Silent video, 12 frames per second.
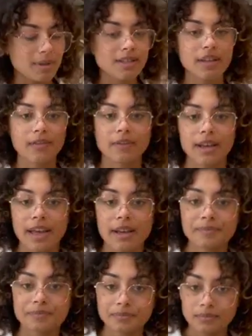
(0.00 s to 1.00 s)
Don't
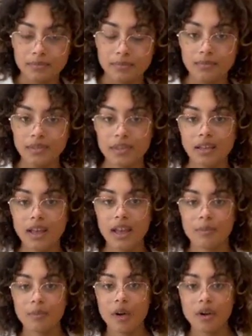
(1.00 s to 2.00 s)
forget,
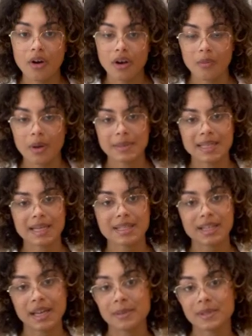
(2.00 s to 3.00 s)
while you're on our website, to
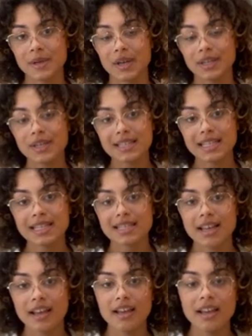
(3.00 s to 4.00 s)
sign up to our
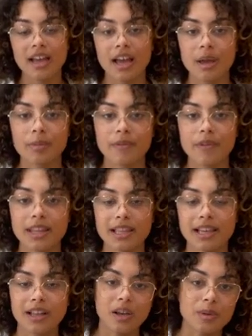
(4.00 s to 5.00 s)
newsletter. You'll find the
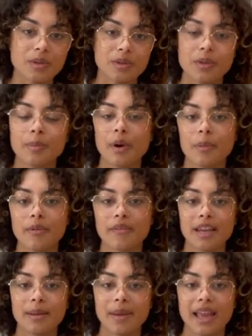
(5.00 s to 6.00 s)
little option at the bottom of
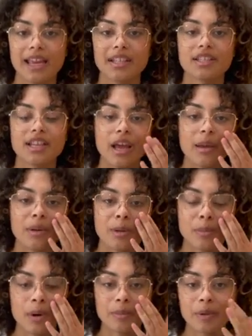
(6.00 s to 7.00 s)
any page, and you can
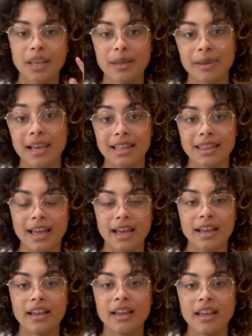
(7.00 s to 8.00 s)
pop your email in
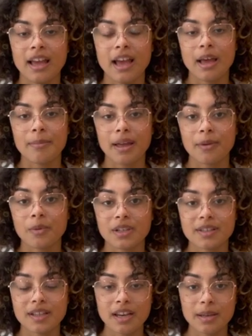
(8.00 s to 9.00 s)
there. And when you
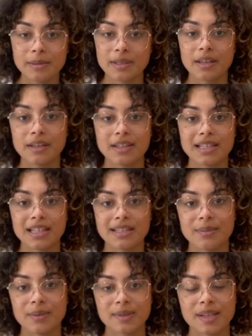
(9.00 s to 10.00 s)
sign up to our newsletter,
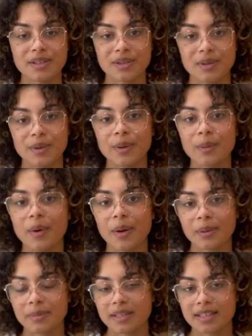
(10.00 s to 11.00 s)
we'll send you through your
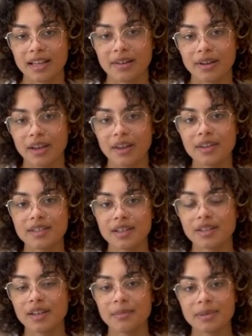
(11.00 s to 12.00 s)
welcome discount code, so
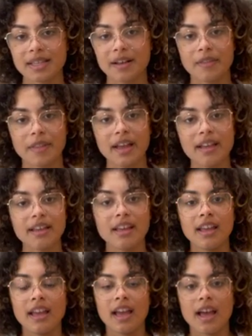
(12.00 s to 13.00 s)
don't miss out on that.
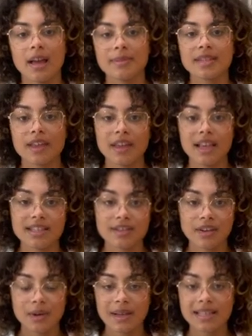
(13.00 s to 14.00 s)
So that is the
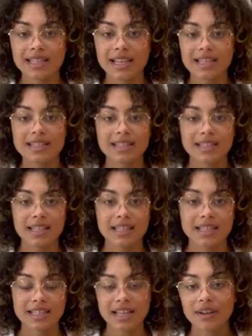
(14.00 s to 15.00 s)
request list, the
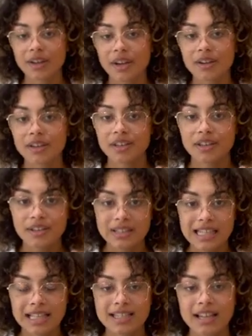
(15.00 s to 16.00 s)
discount code and the
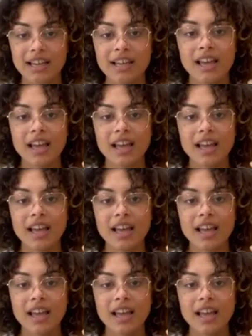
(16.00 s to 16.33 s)
newsletter.